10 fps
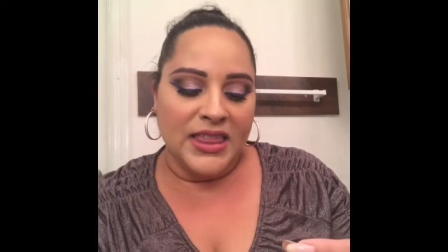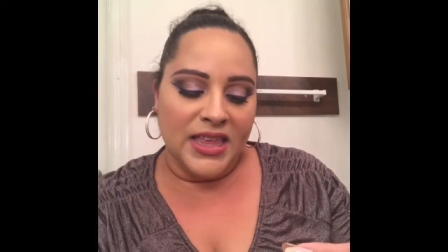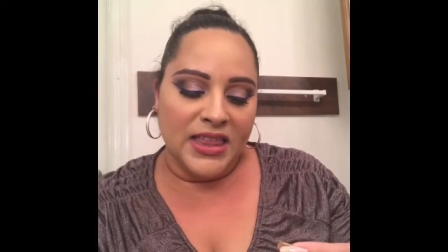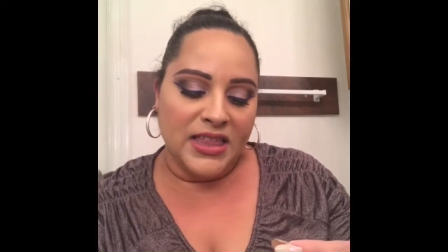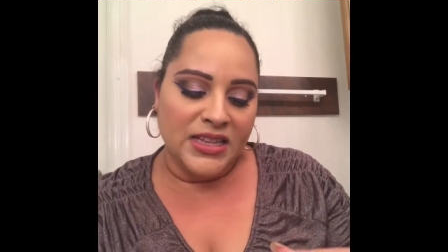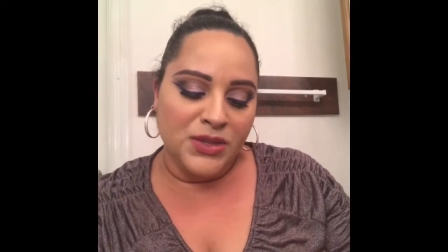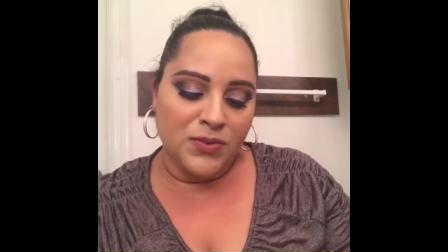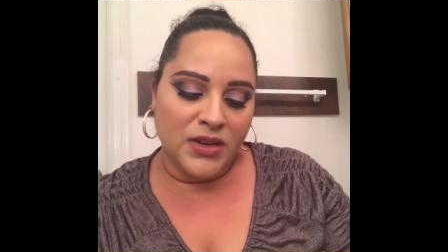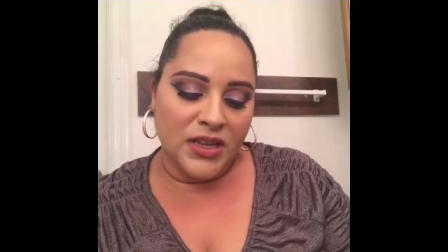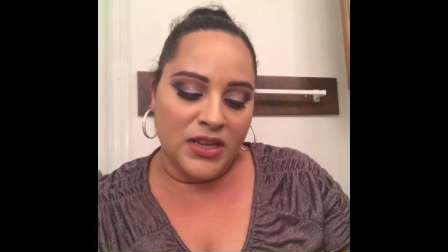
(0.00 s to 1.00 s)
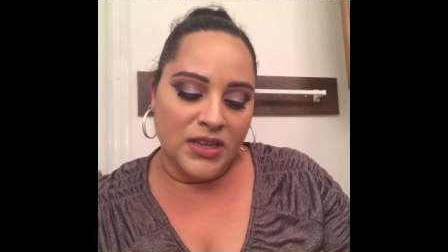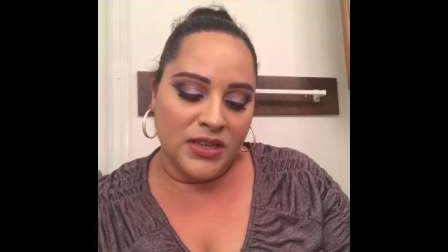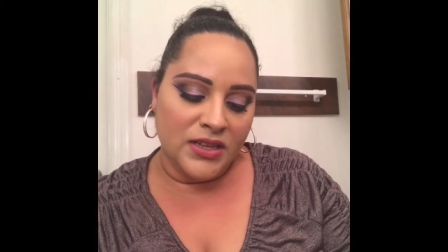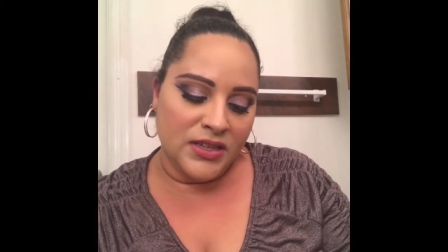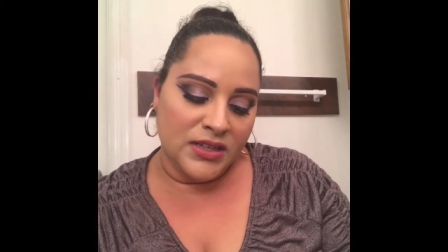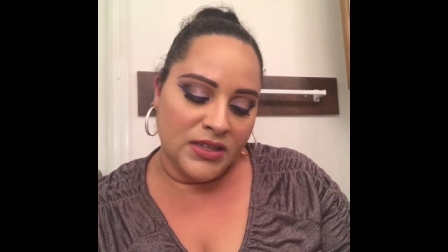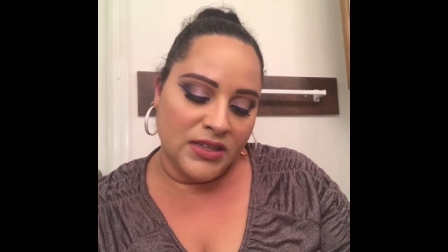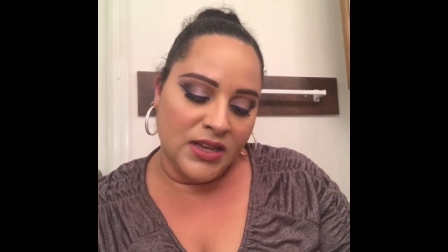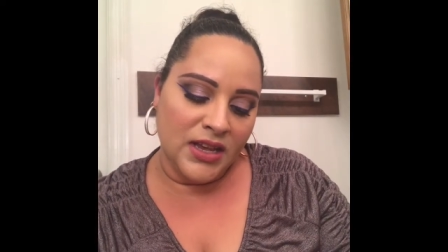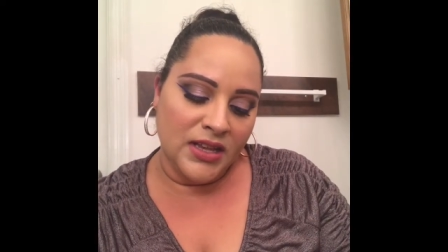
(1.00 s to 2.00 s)
Then this one
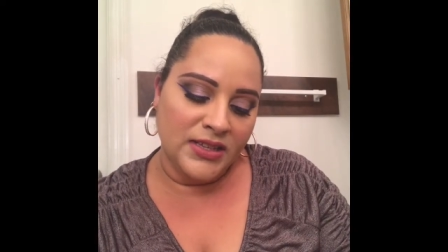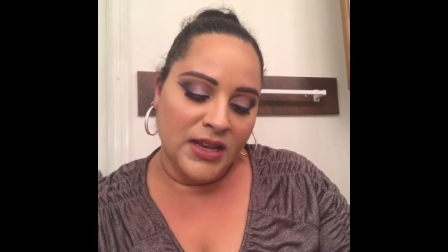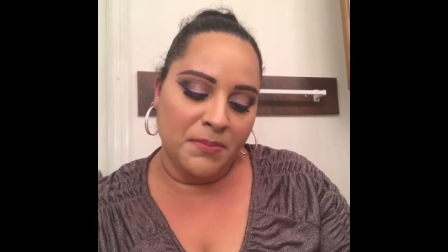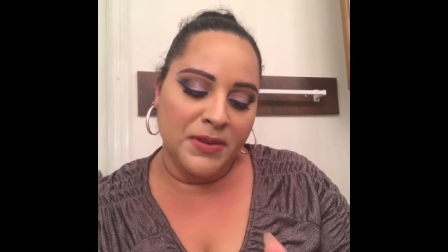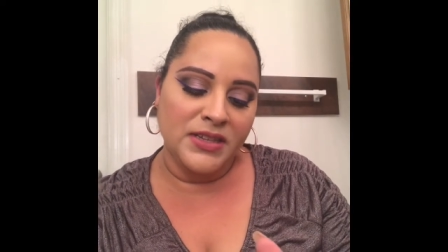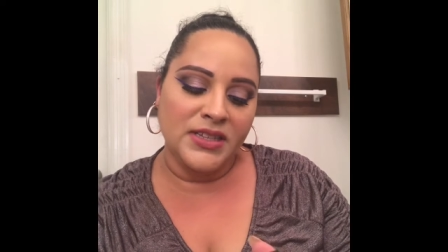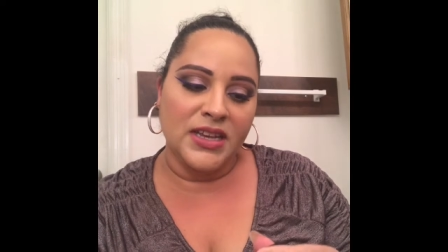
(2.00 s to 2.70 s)
is Tempest,